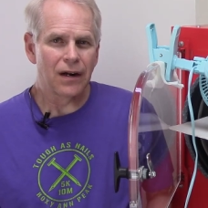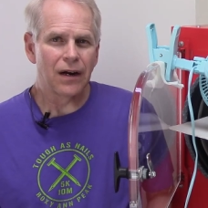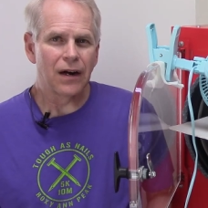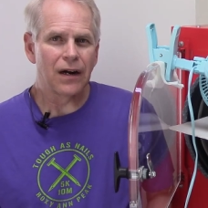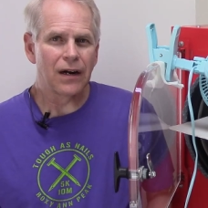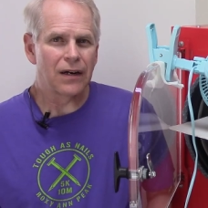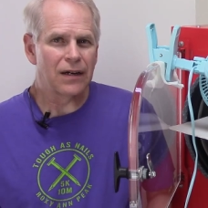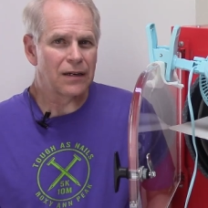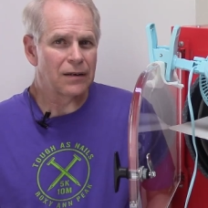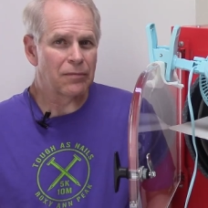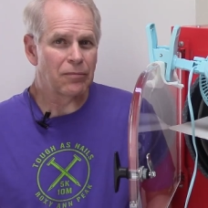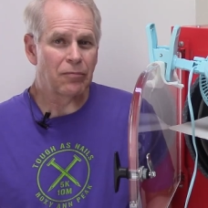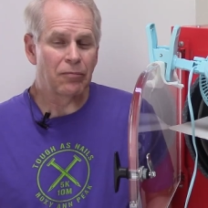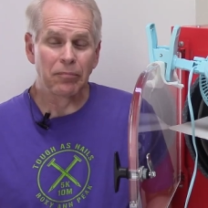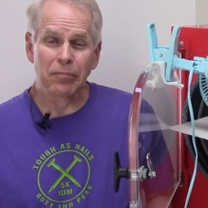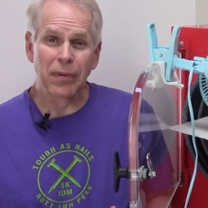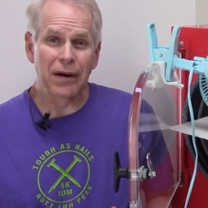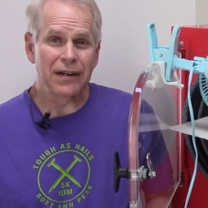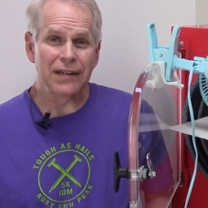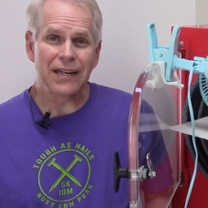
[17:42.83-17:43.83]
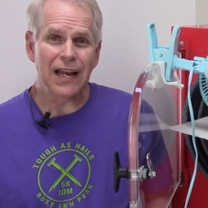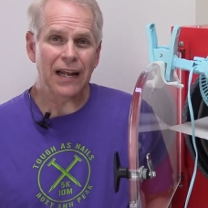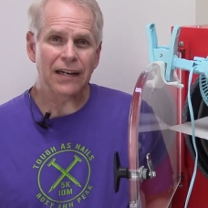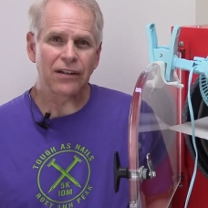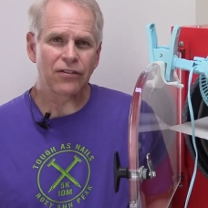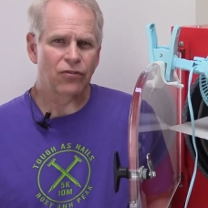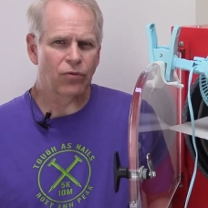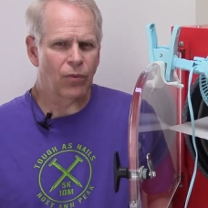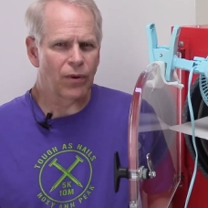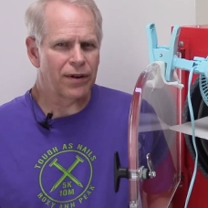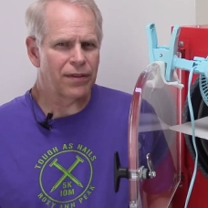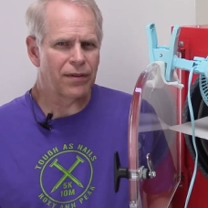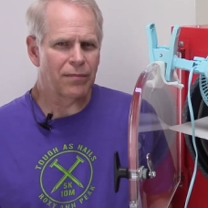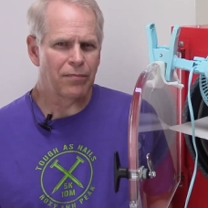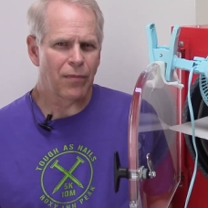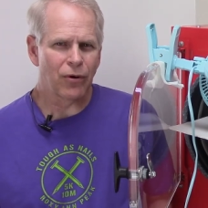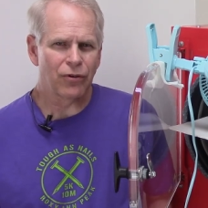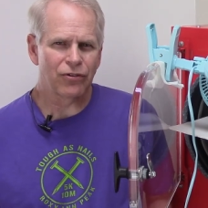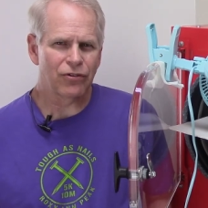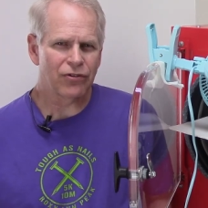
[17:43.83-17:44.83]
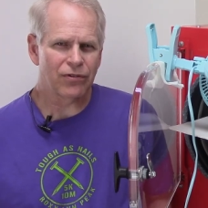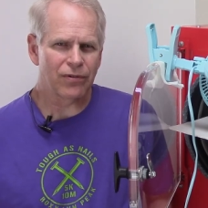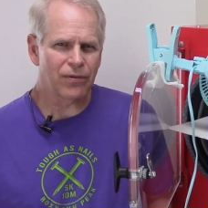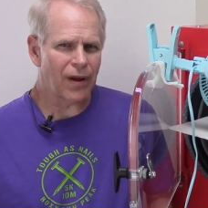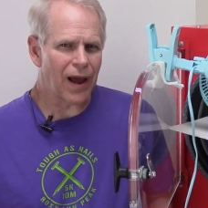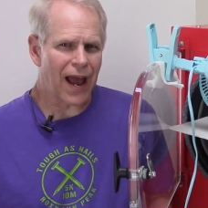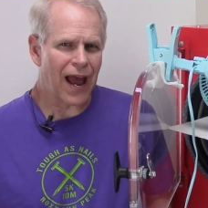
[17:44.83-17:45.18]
Um, but yet it's one of the most